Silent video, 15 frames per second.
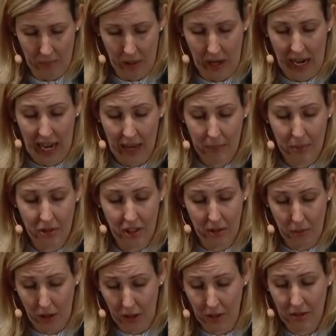Perhaps,
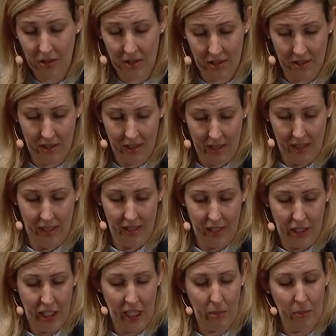she wrote,
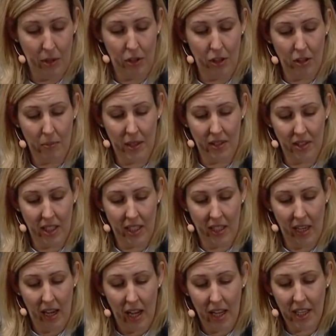the team were too
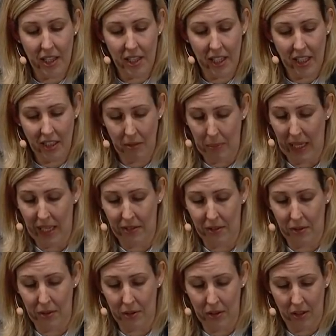busy ironing the
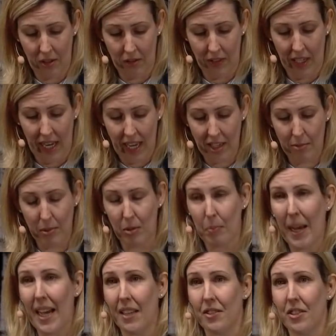petals of an edible
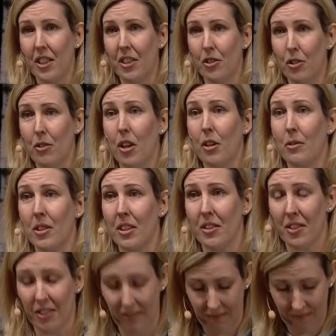pansy to
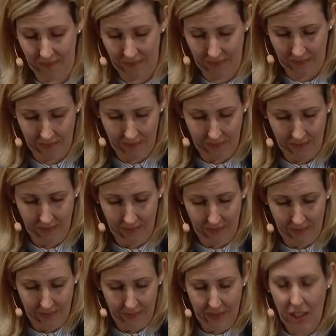notice.
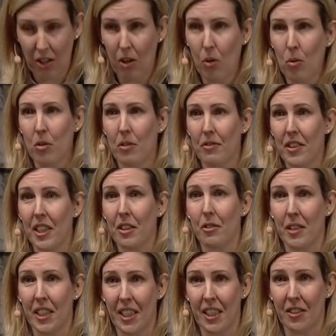All of the
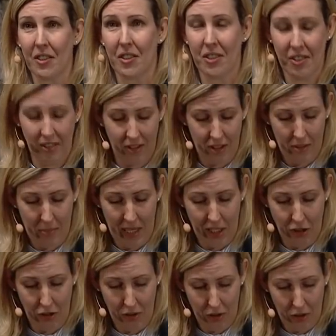ingredients on the
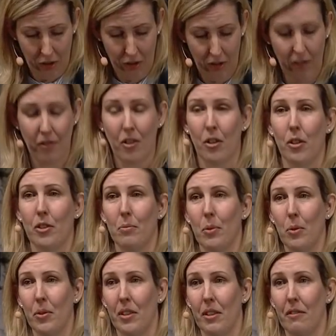menu couldn't have cost
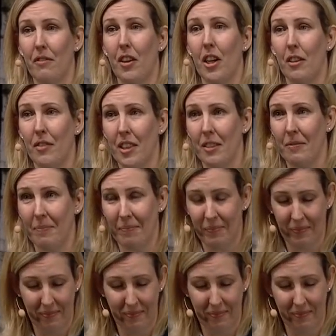more than a fiver.